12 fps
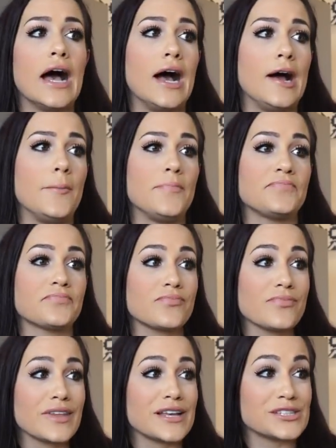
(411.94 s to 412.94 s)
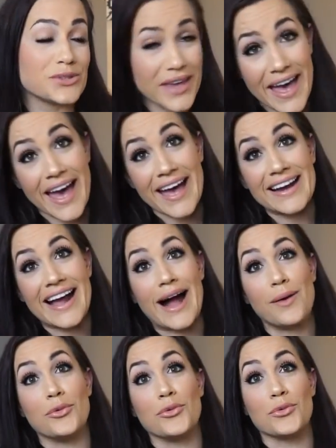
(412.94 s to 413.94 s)
Um, so yeah,
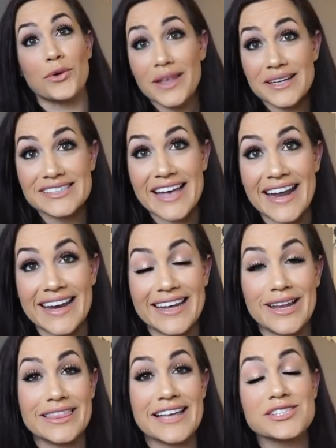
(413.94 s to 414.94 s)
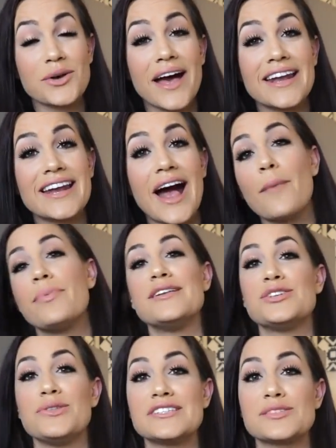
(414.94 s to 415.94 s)
I'm real excited. Let's go ahead and hop
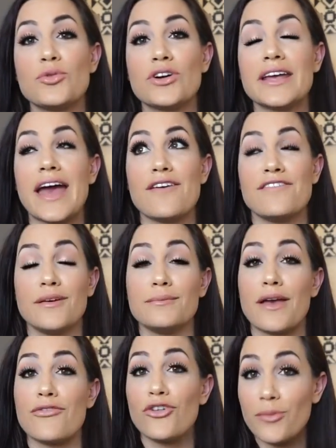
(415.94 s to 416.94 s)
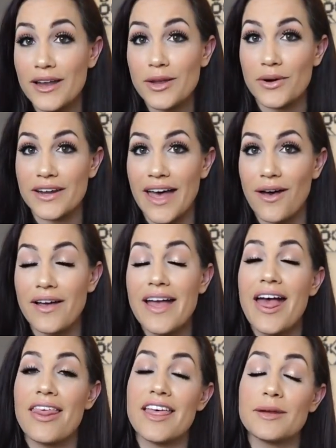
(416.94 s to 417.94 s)
into this morning. I filmed my full body workout.
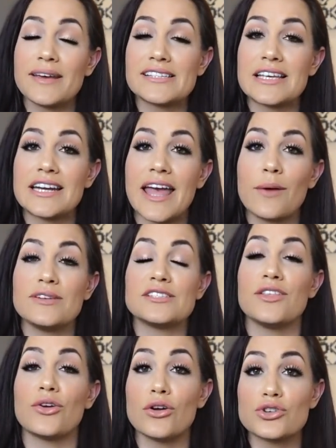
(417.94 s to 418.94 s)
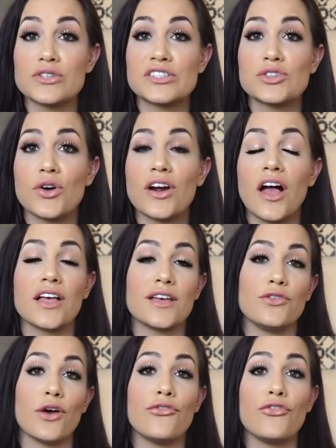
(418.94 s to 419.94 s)
Then my son and I went to the grocery store. I'll
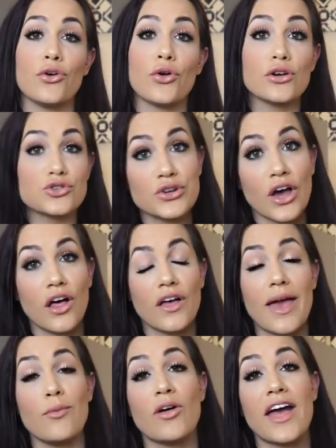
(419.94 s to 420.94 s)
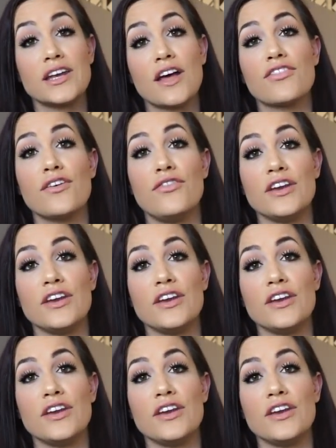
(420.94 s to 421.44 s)
give you a full grocery haul and we'll end off the